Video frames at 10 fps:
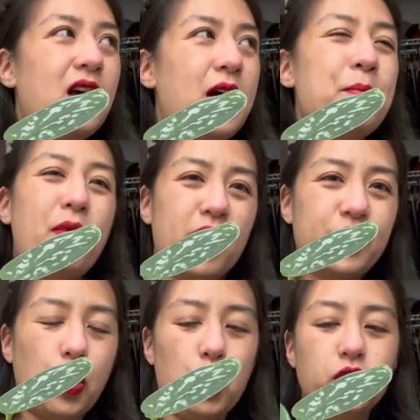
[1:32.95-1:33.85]
a month
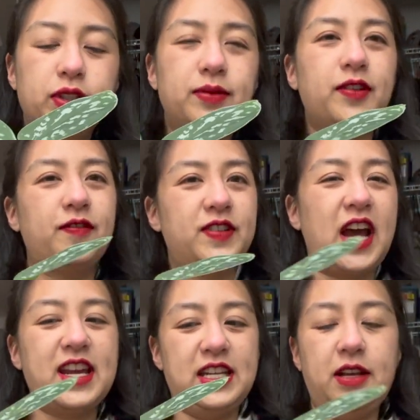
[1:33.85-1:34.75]
old,
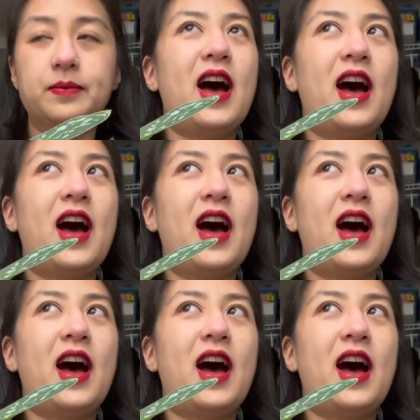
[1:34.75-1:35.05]
tiny.